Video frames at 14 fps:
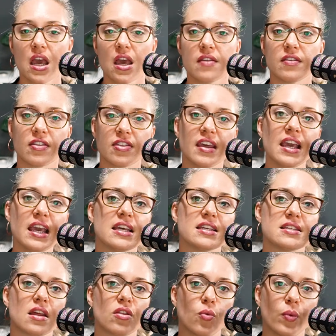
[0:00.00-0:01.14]
The thing is
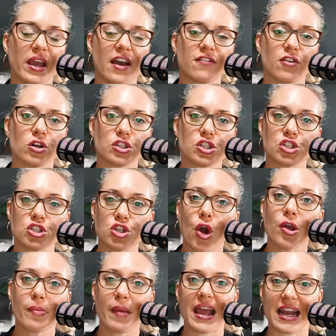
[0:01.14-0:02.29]
that we have got so
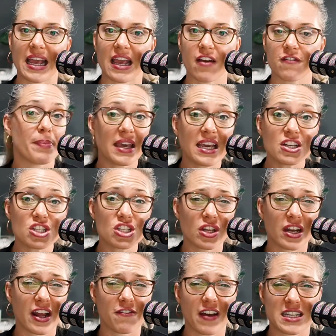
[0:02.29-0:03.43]
many pictures on
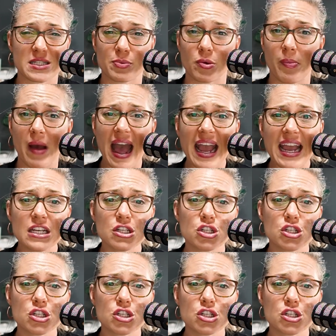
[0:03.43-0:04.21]
our Facebook page,